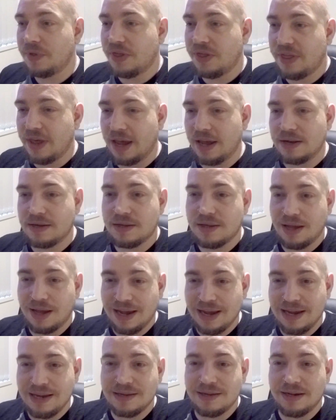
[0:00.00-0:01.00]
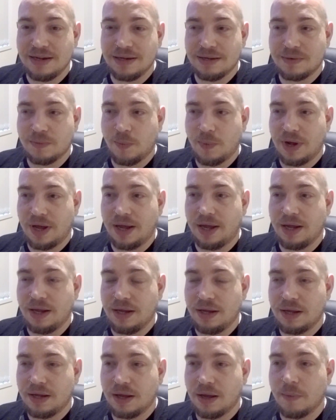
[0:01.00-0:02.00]
That's the easiest
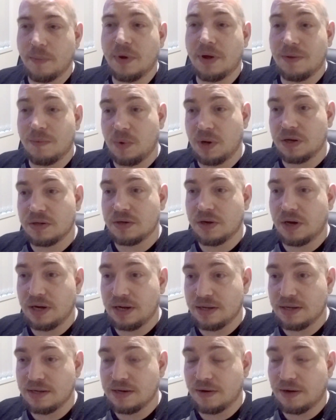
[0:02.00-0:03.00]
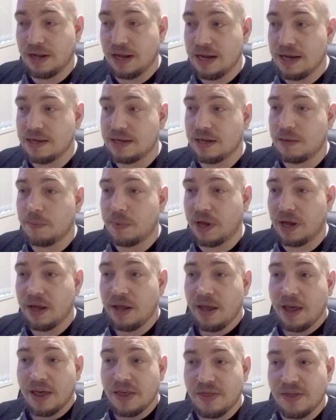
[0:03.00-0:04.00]
way. Well, it's not necessarily easy, but
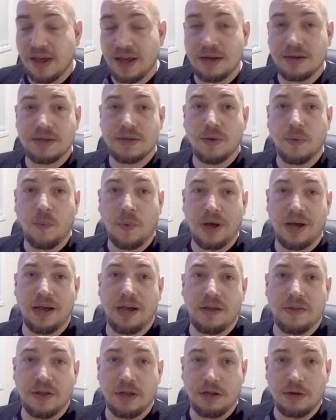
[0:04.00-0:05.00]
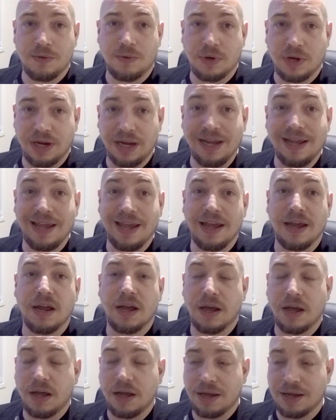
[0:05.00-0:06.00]
that's the way that you're going to
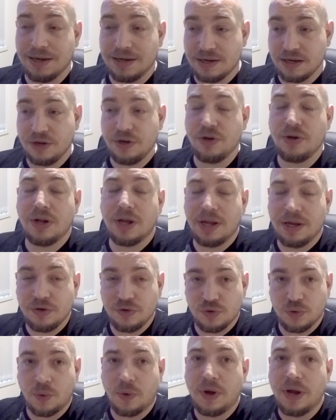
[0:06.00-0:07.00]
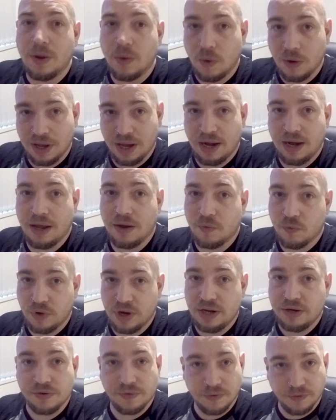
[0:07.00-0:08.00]
continue to enjoy organic
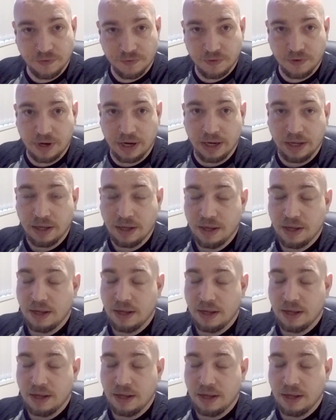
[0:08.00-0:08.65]
reach for free.